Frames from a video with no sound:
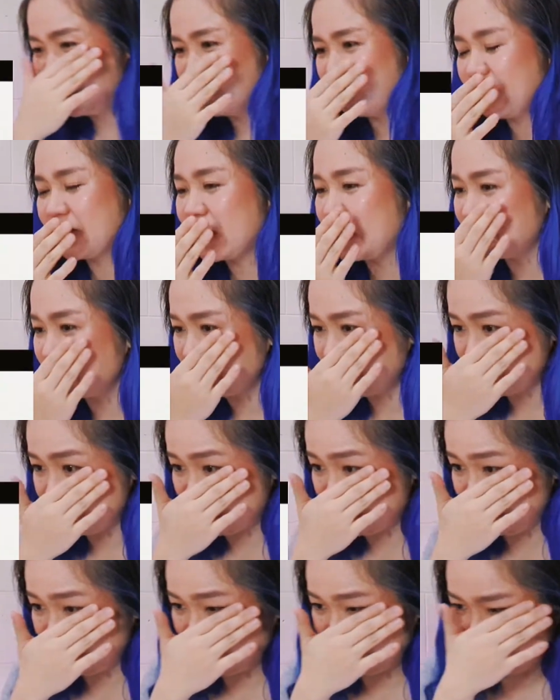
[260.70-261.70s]
Why are my
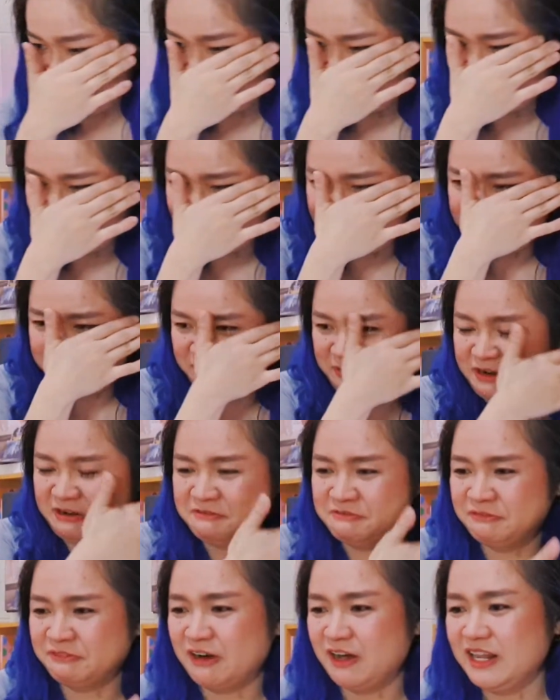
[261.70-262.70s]
tears keep
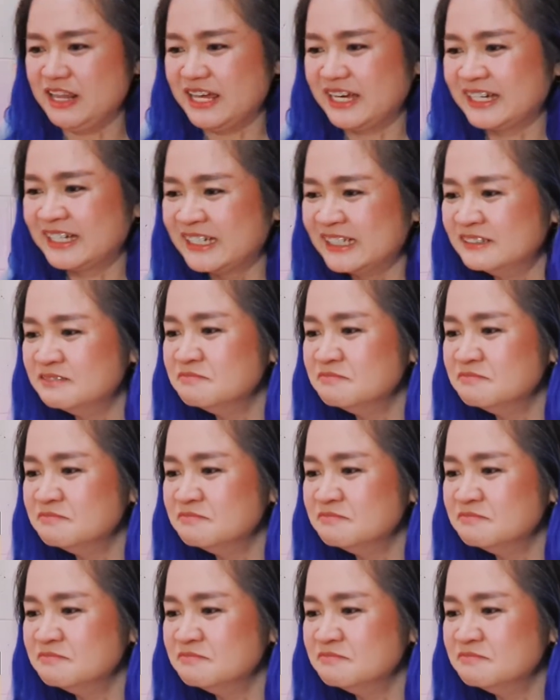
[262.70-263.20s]
on falling?